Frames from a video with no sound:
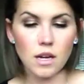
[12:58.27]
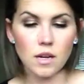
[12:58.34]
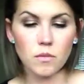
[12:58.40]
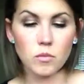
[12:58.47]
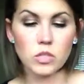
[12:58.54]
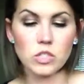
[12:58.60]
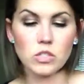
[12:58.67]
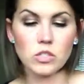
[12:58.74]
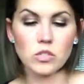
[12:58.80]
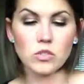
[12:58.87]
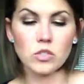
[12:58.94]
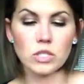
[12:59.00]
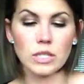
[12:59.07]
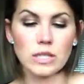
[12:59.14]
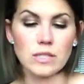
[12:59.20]

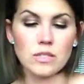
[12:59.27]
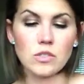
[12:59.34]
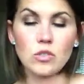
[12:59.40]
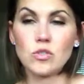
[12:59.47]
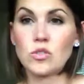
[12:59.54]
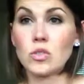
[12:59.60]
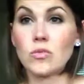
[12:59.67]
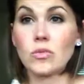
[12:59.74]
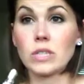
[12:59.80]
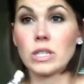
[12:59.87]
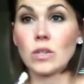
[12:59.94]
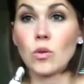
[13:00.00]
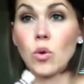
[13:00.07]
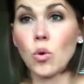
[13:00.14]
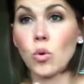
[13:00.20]
this is usually really
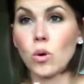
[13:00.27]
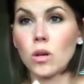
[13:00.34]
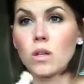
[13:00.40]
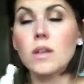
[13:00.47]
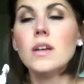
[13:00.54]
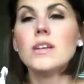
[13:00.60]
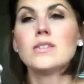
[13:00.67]
cool.